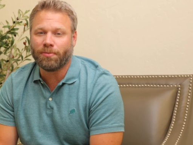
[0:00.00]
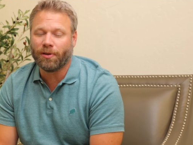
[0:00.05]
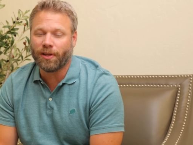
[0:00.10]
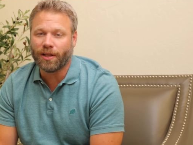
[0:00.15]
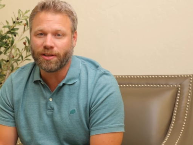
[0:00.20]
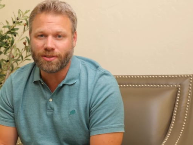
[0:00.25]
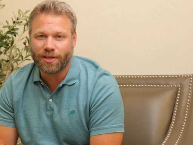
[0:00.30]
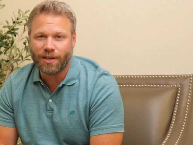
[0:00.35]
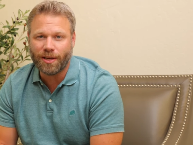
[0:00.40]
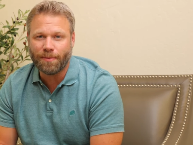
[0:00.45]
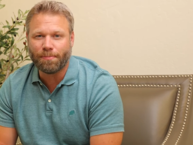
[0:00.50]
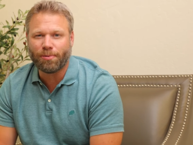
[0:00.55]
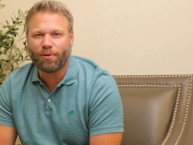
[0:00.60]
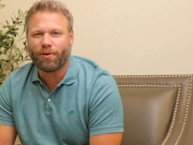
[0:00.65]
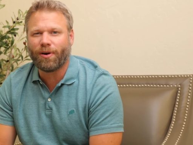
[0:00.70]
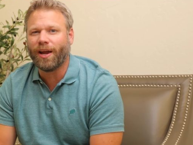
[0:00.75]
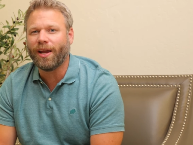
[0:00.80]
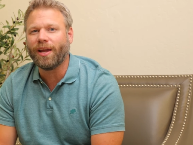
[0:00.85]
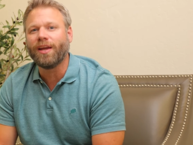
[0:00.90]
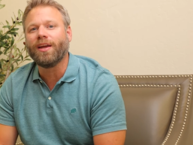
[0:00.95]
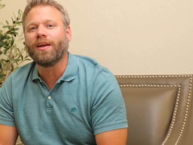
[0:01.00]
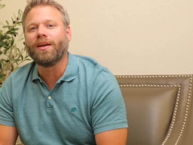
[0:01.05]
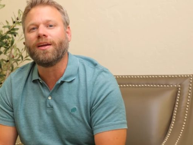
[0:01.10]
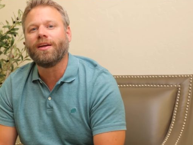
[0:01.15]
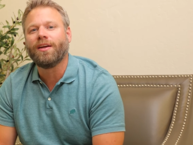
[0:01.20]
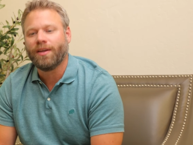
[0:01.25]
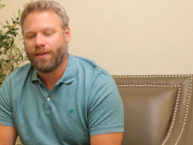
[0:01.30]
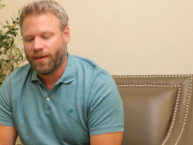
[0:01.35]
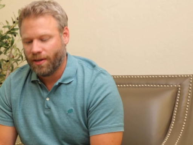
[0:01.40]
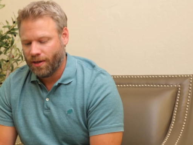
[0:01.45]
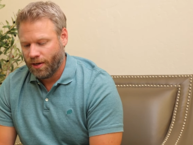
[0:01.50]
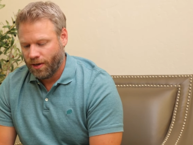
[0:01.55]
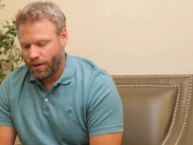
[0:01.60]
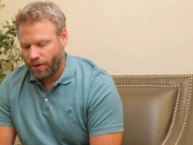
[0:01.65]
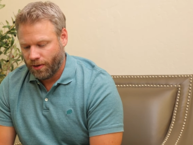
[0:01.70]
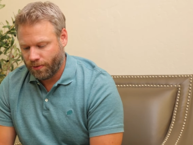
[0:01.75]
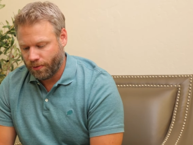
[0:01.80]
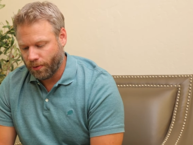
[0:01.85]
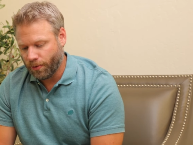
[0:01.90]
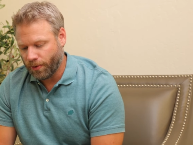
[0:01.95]
But let's keep praying
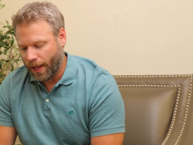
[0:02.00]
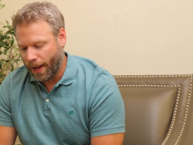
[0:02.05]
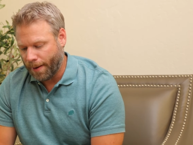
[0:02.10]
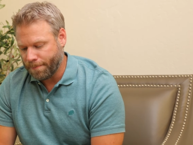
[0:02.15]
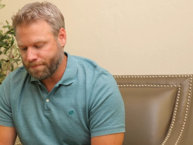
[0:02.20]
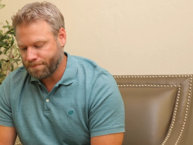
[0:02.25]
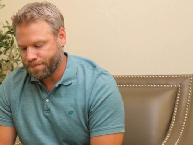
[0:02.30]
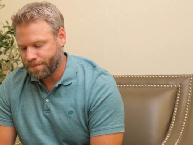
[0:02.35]
through that.